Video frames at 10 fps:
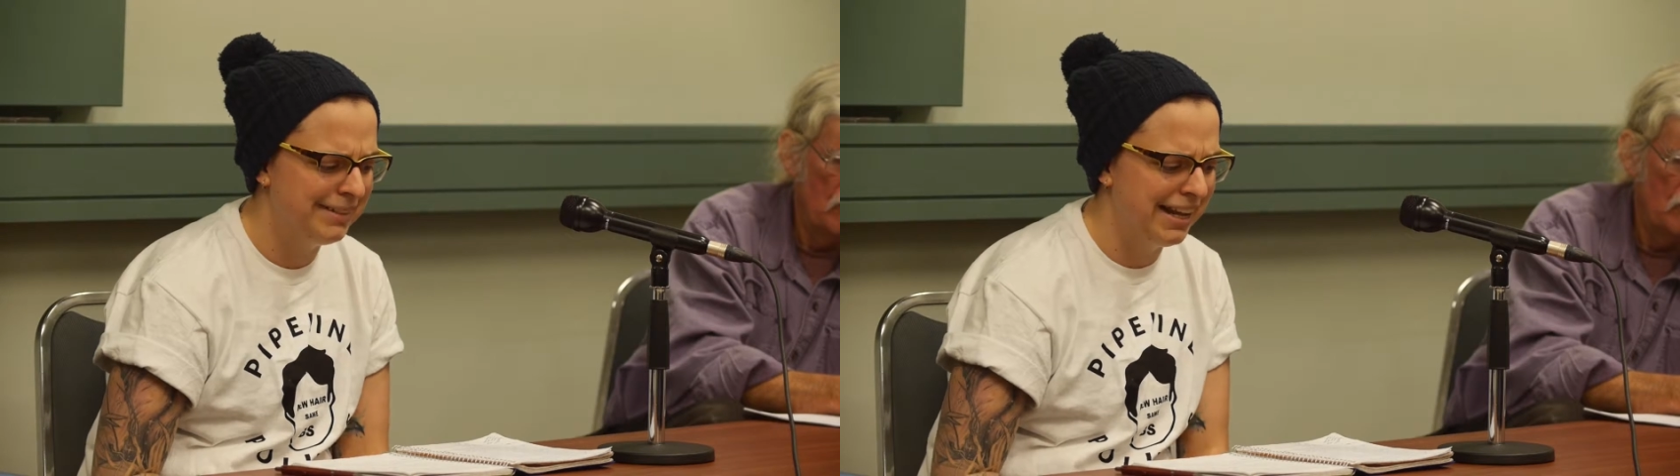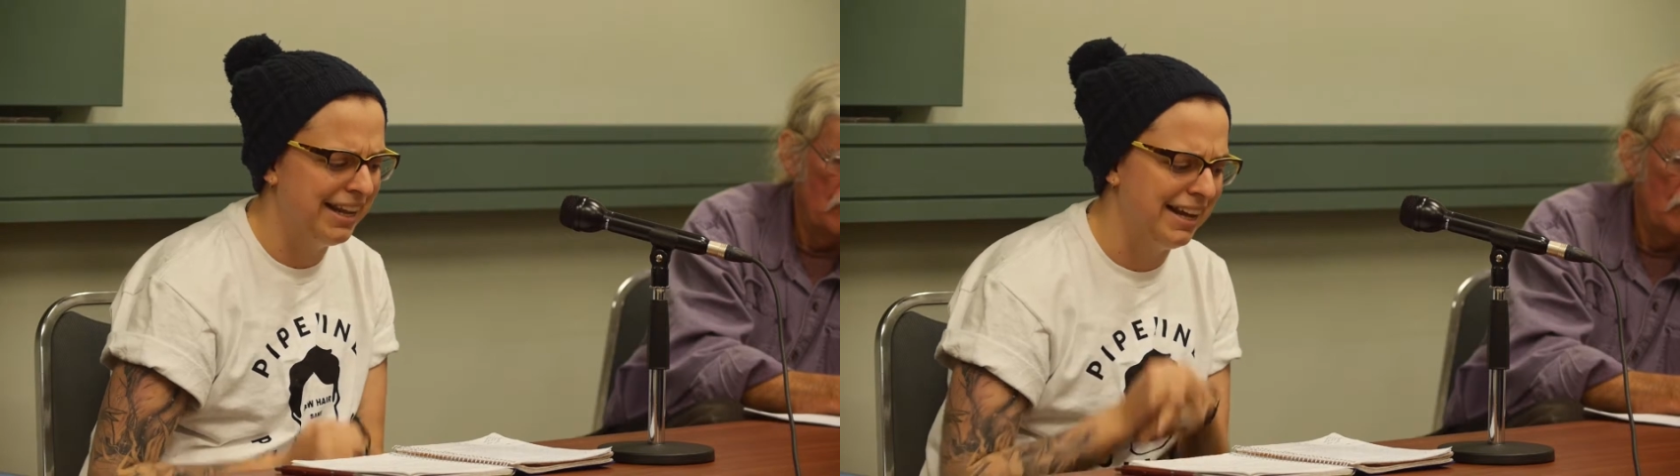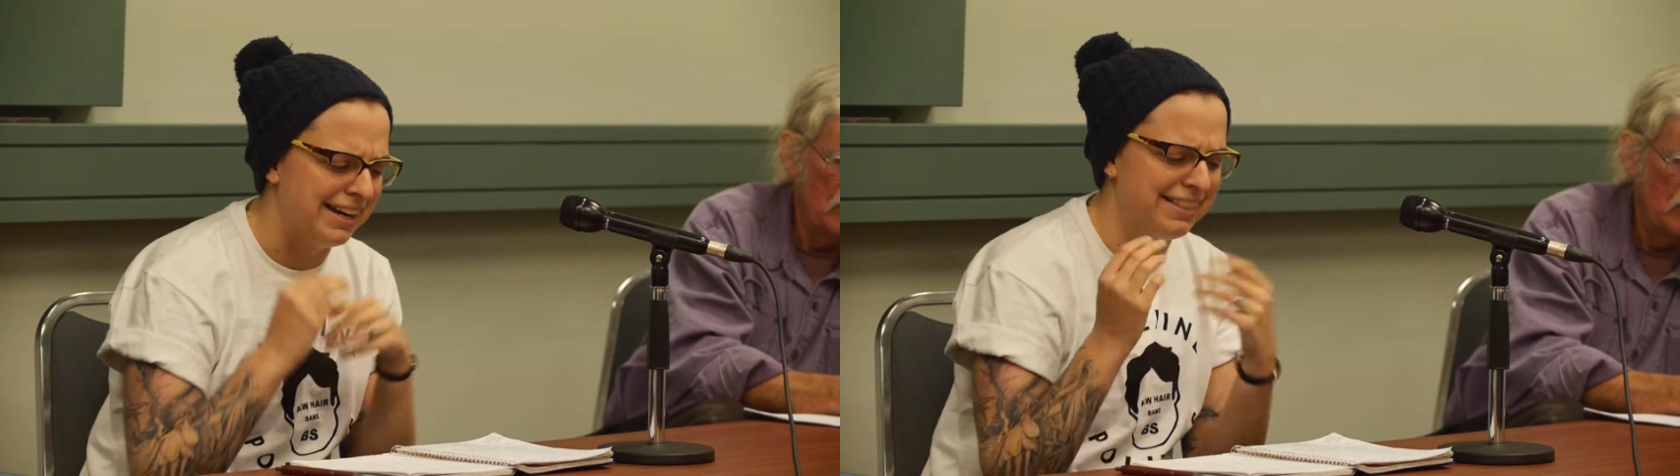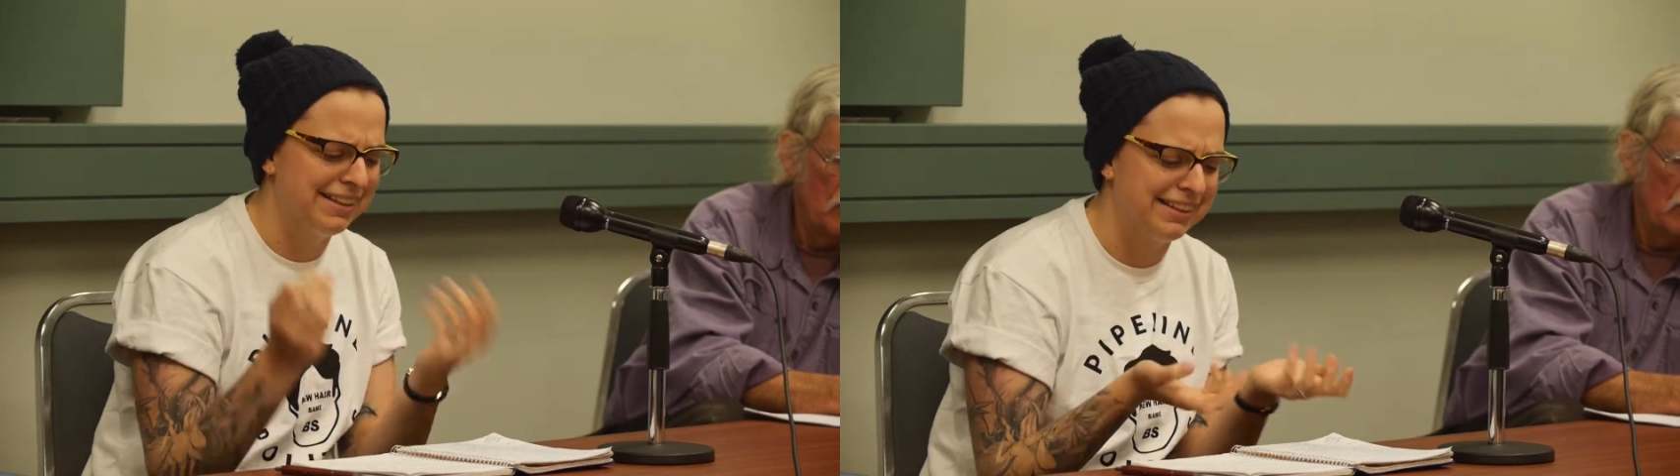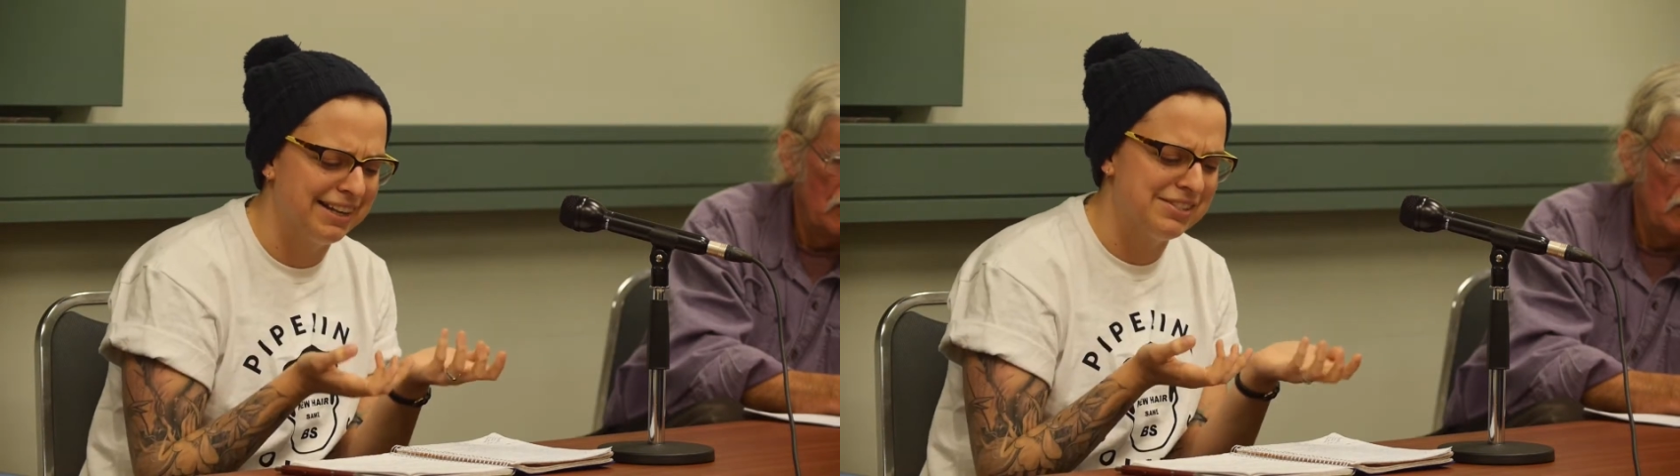and I
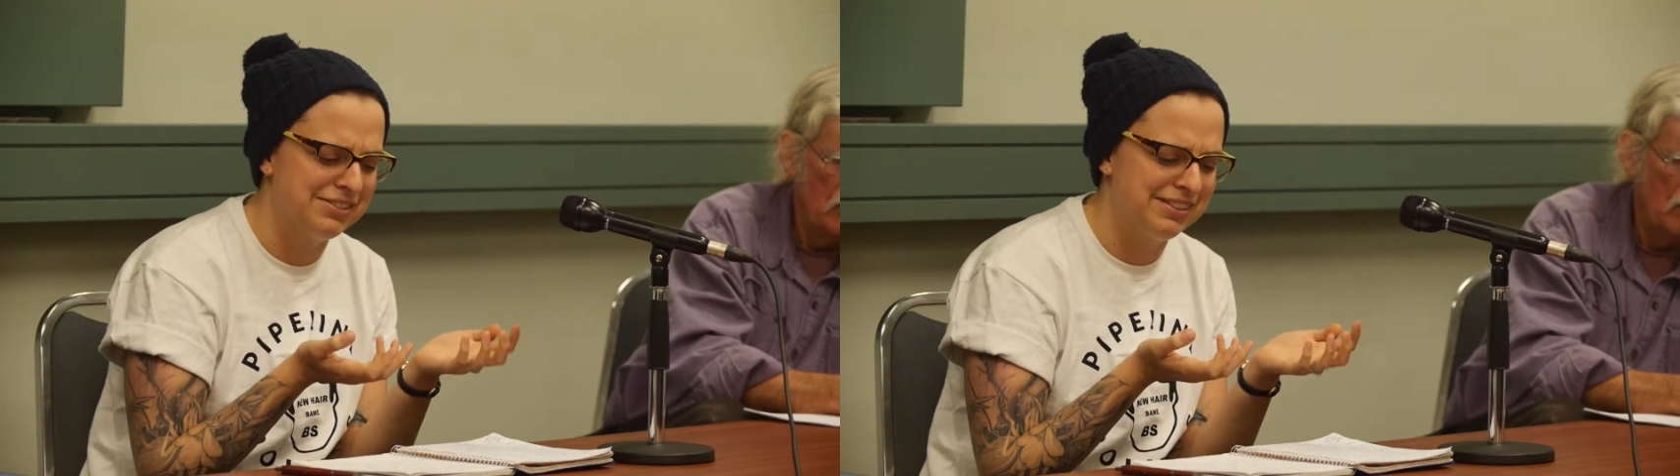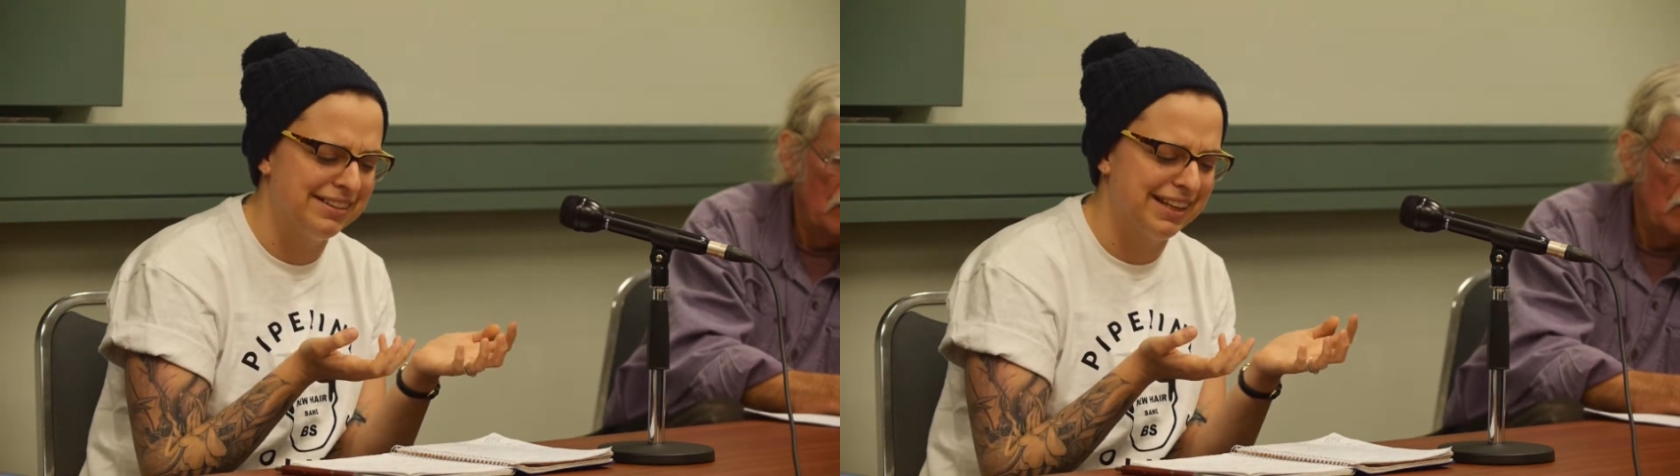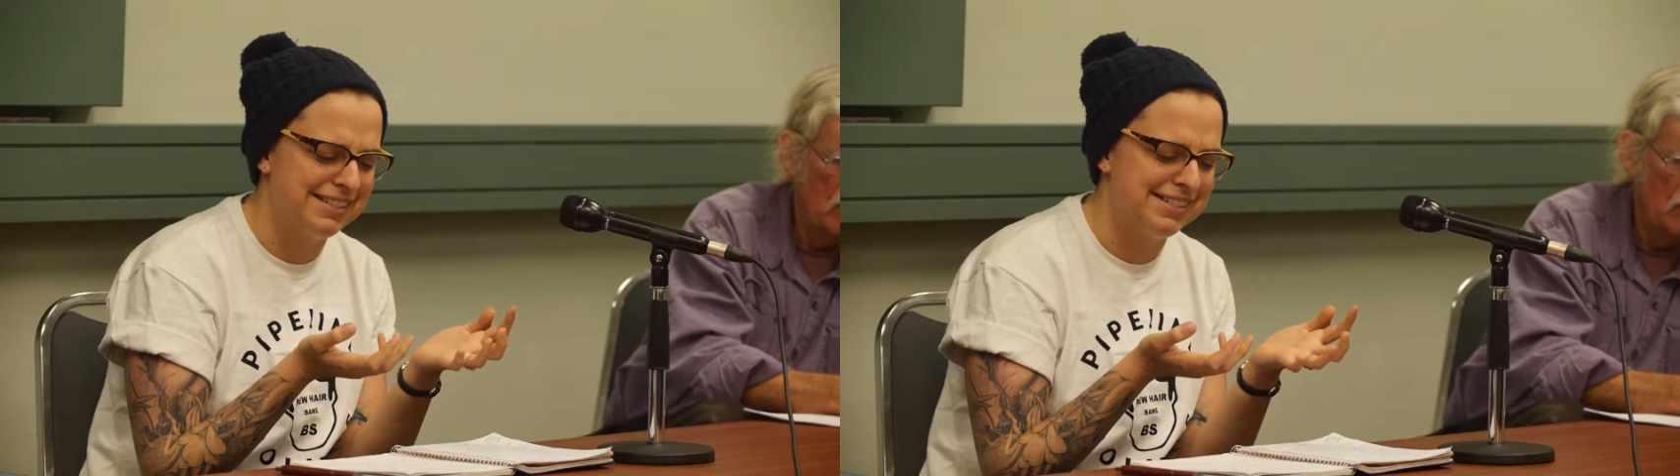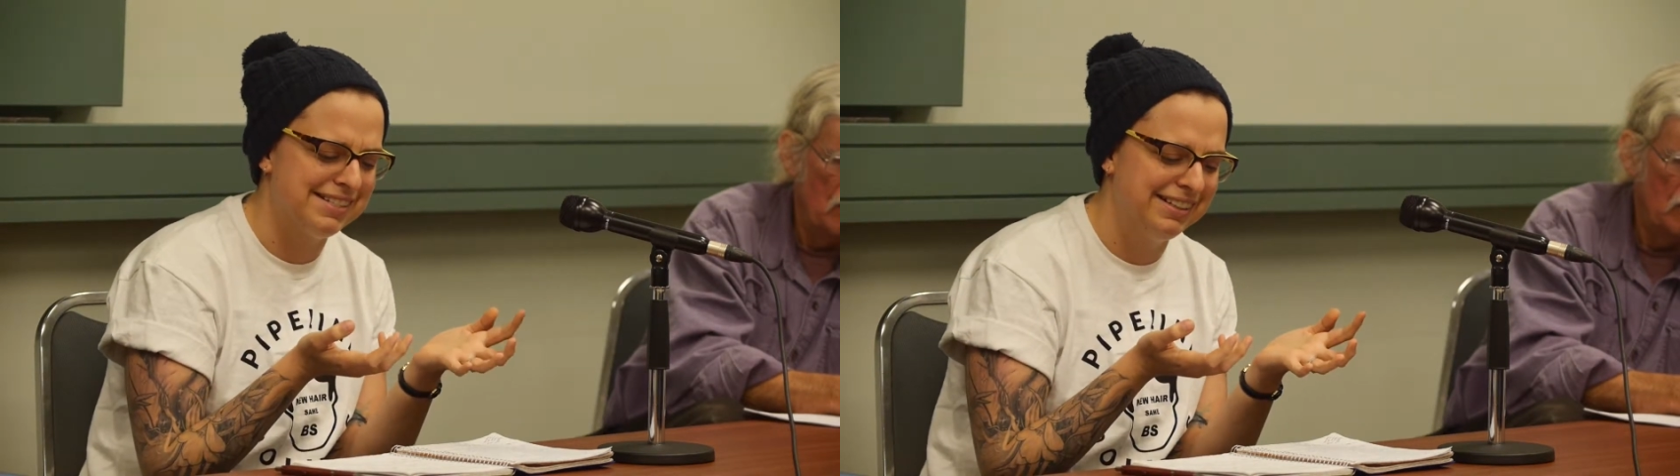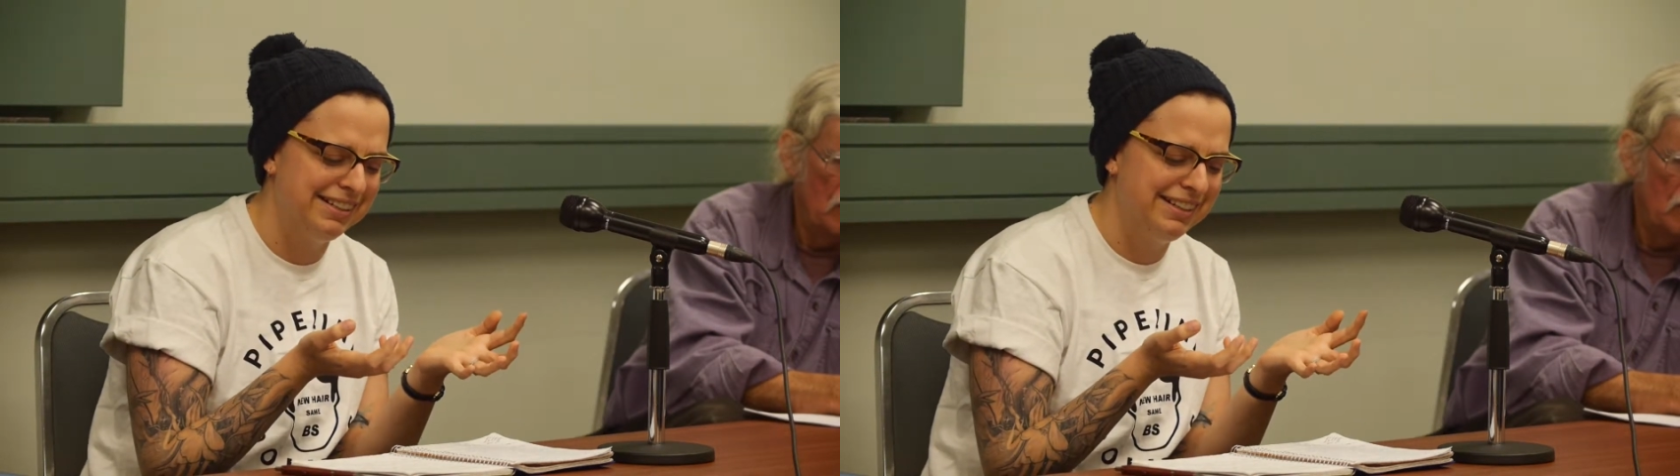think that's that's.